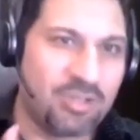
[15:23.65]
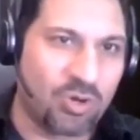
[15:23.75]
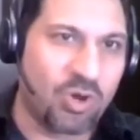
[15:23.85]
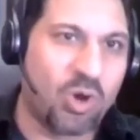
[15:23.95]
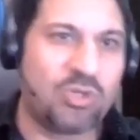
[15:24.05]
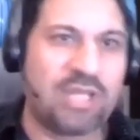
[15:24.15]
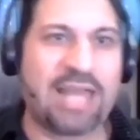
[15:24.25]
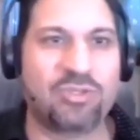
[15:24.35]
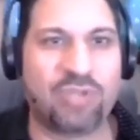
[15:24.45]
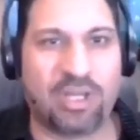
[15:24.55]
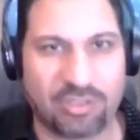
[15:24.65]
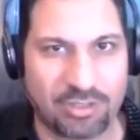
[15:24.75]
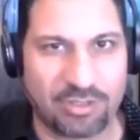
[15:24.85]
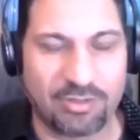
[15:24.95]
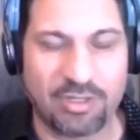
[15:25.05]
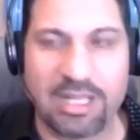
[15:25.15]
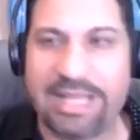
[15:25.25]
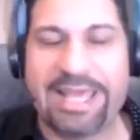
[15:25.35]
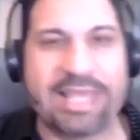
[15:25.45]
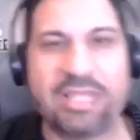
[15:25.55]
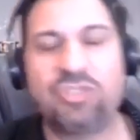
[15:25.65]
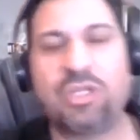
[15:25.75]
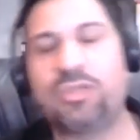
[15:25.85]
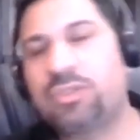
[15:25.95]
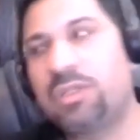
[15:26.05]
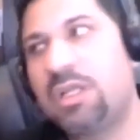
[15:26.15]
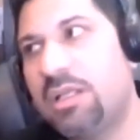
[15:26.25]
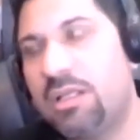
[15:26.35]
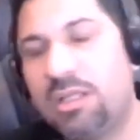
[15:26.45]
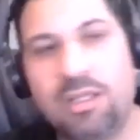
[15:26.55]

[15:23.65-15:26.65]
your own data center is just